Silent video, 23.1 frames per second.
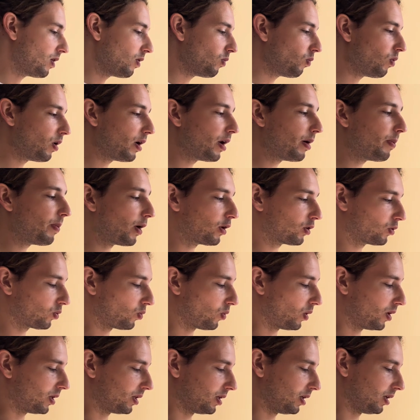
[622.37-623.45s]
What about
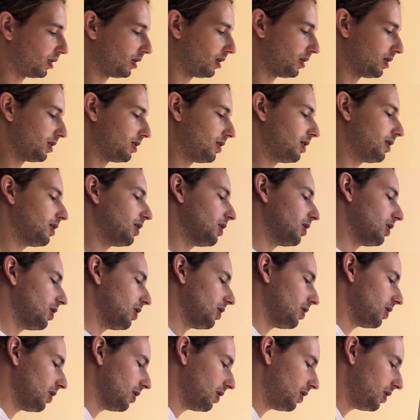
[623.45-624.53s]
quantities?
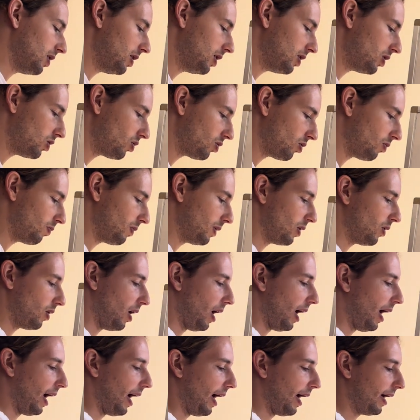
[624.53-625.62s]
These should be
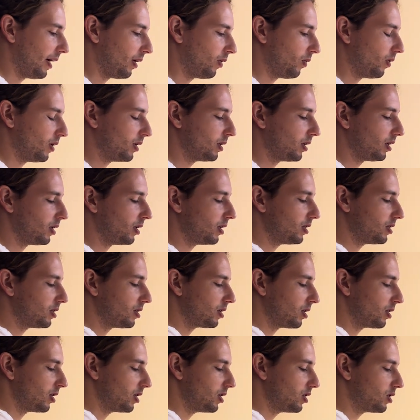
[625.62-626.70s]
high quantities,
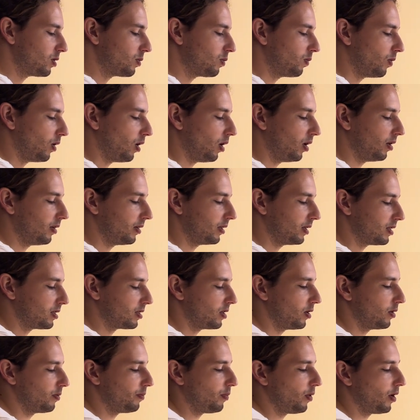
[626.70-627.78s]
these small, these
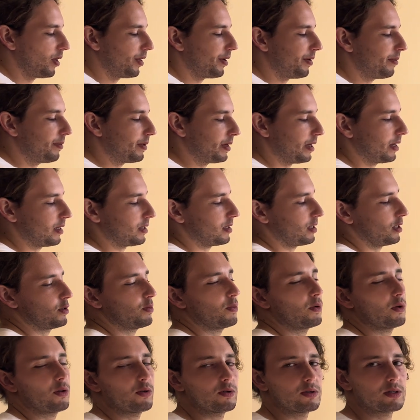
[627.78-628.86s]
don't bother because it's
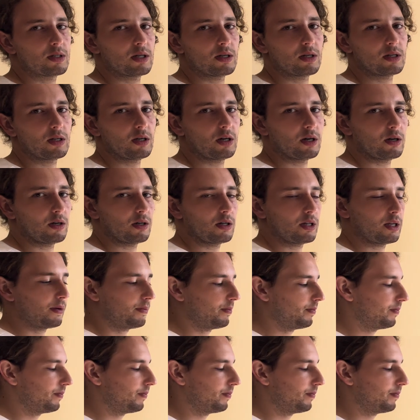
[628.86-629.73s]
produced internally.